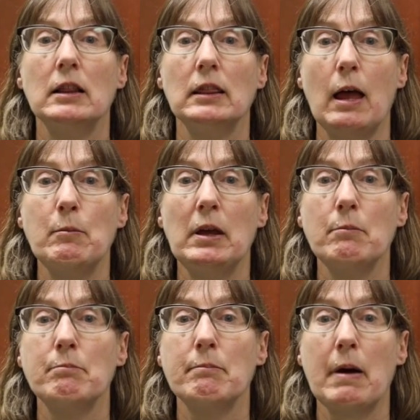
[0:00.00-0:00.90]

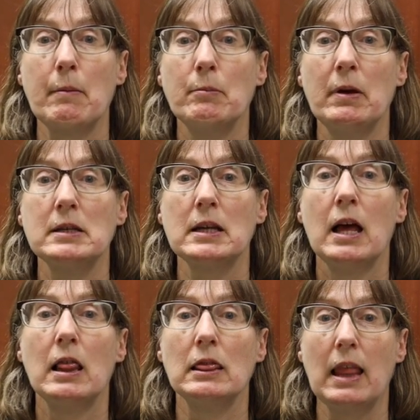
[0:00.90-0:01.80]
lemon, peppermint,
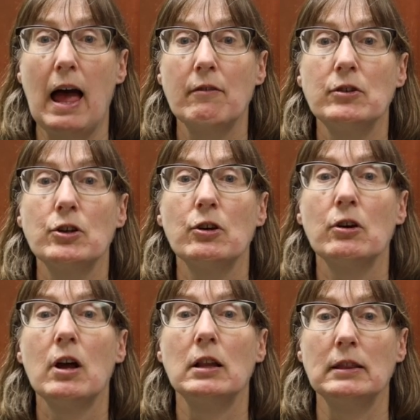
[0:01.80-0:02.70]
lavender,
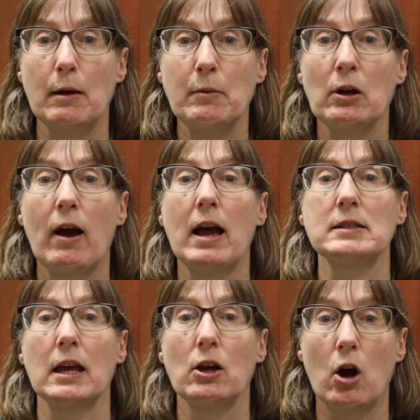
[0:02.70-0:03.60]

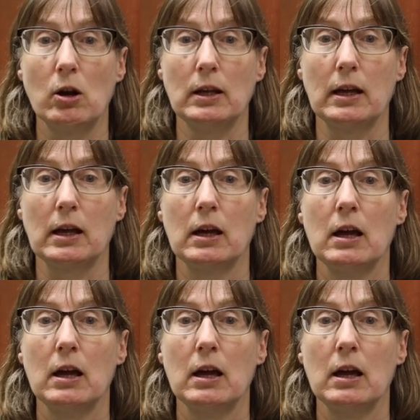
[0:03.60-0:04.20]
lemongrass, and garlic.